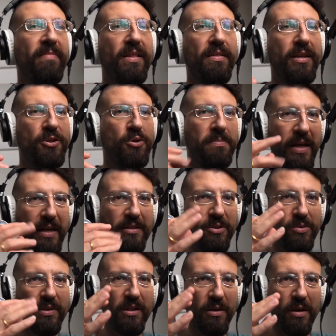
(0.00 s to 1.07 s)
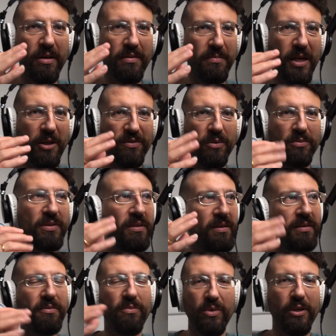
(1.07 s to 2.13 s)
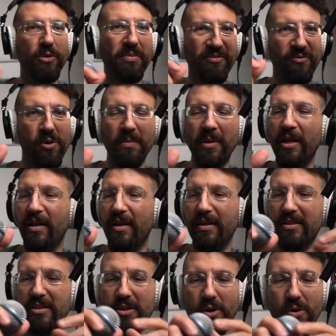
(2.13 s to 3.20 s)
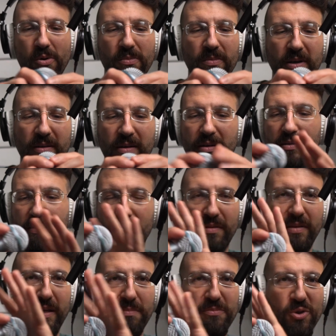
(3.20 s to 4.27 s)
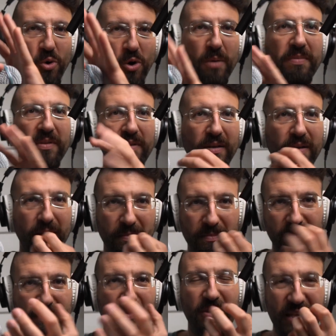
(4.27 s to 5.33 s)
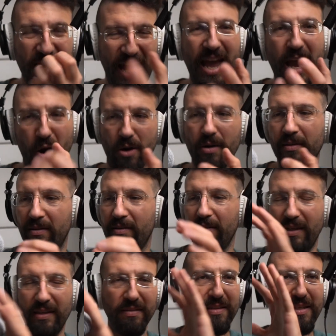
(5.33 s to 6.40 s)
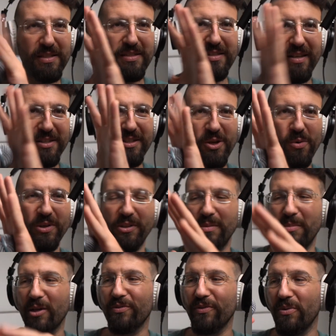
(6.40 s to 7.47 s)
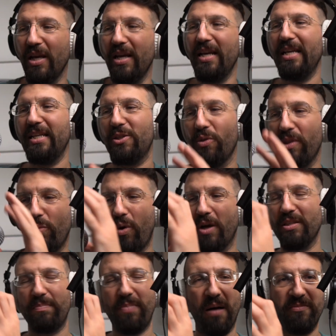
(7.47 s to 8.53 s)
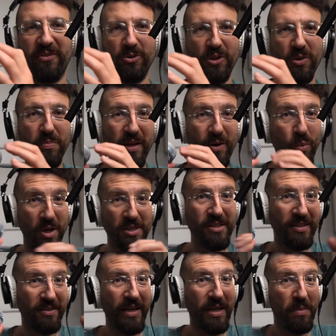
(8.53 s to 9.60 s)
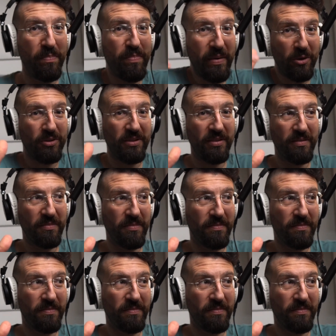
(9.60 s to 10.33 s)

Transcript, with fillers: that you may do on the, on the microphone uh, when you perform. So uh, they absorb the, the air and this doesn't go into the microphone. So there was a pop filter, but it wasn't like a built